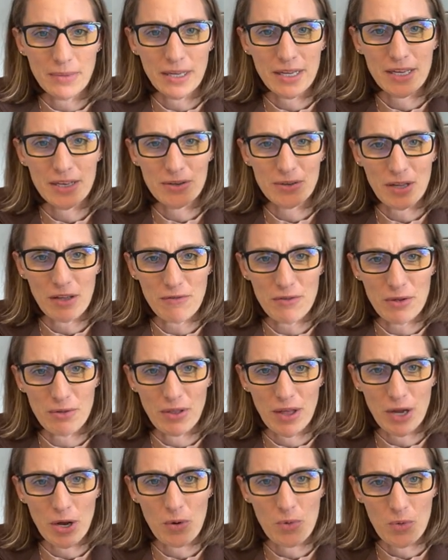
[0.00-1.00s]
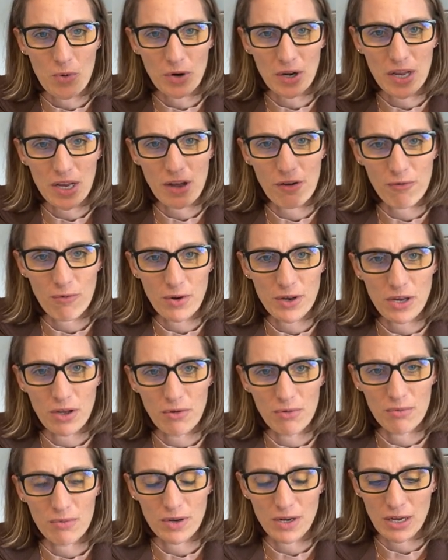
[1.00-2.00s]
Like it'll give you like a warning of when
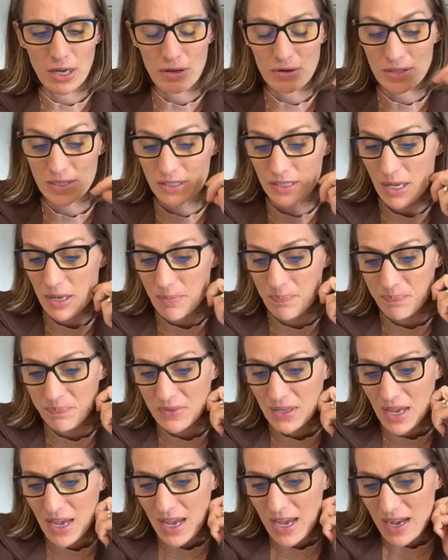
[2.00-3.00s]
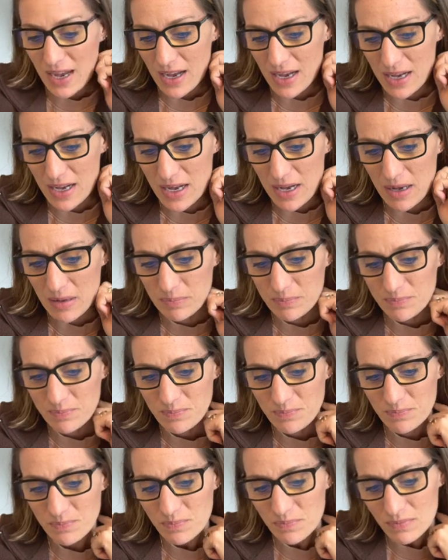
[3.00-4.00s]
you want to go to sleep.
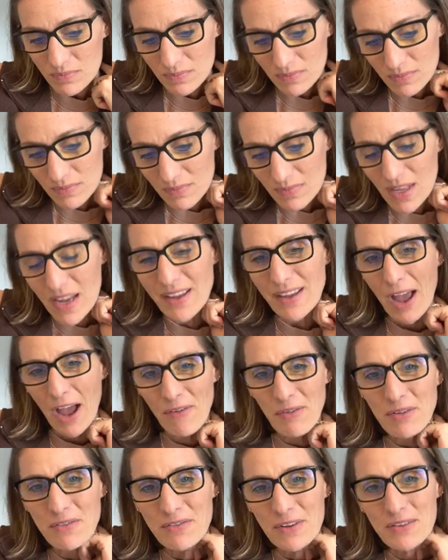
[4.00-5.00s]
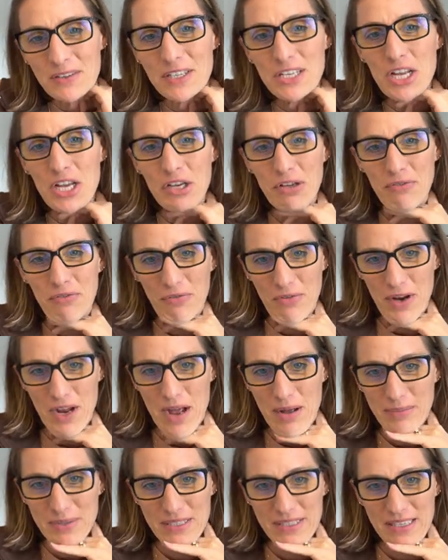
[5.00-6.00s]
Um, I haven't found any good free
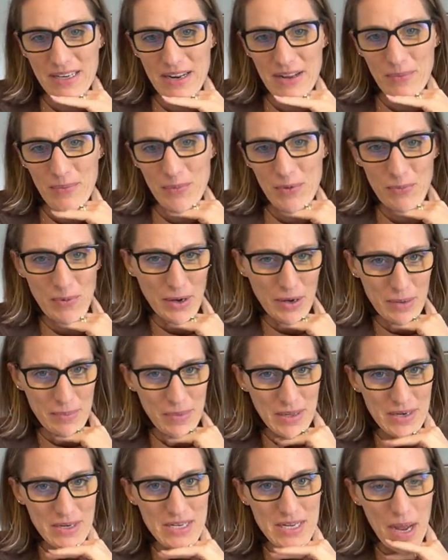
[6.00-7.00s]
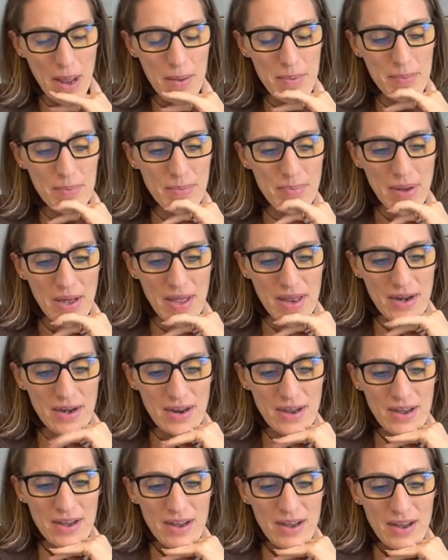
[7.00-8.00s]
apps that I would recommend yet, but
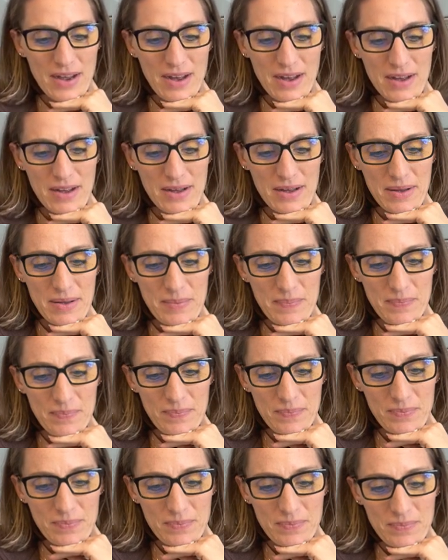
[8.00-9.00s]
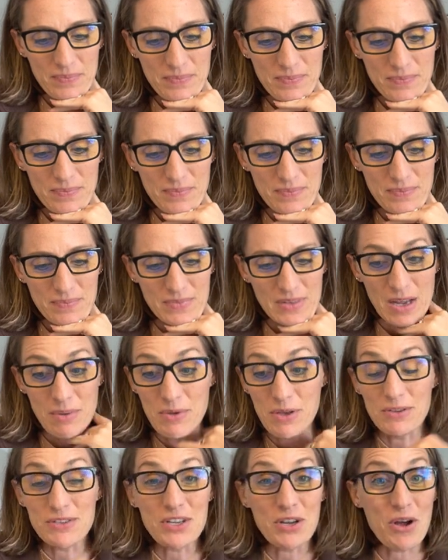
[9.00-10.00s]
um, I'm
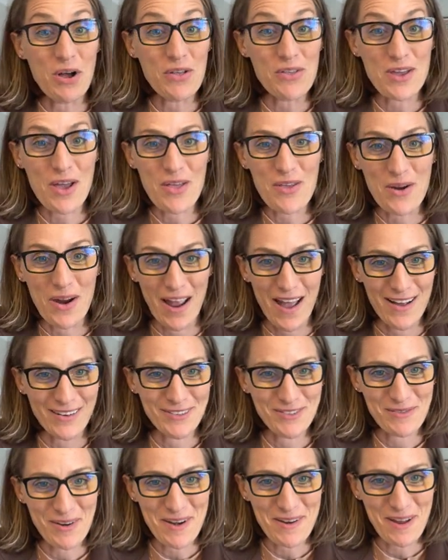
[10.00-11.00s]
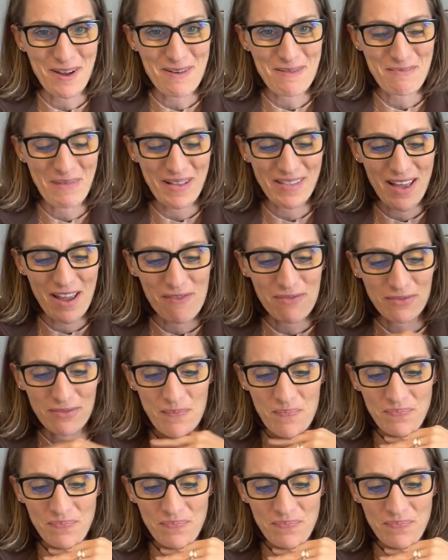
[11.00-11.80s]
using all the other hacks right now in my life.